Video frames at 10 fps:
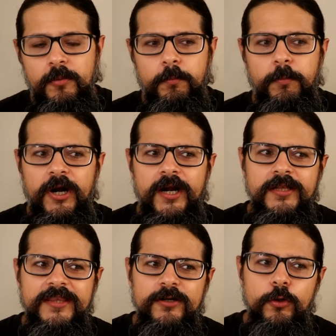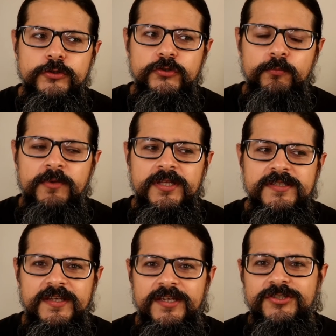but that also
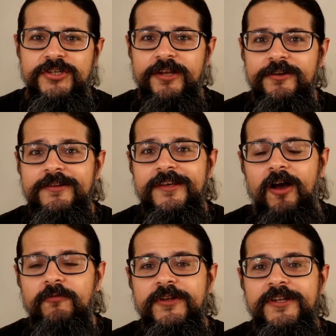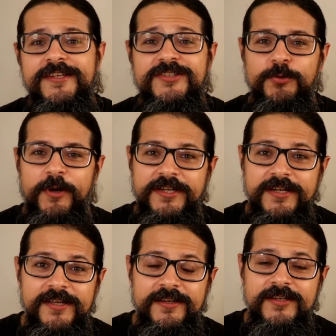means in general the oven is 20
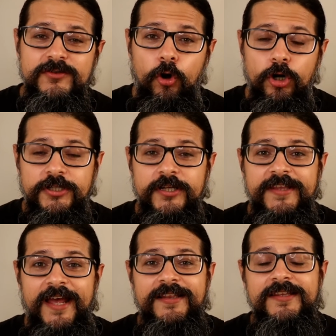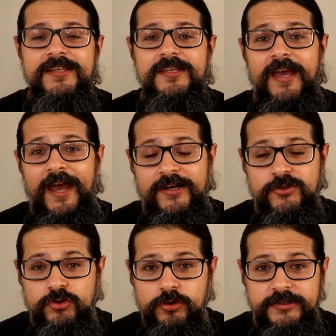degrees hotter than the
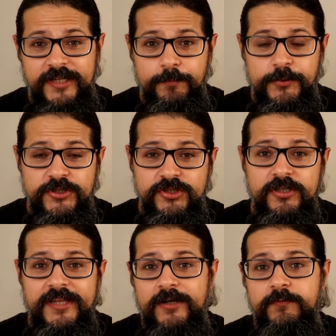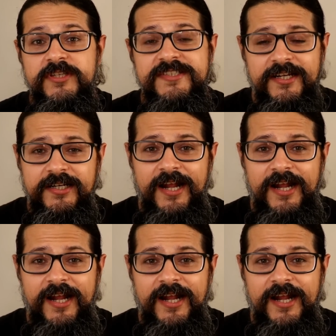actual temperature that we set it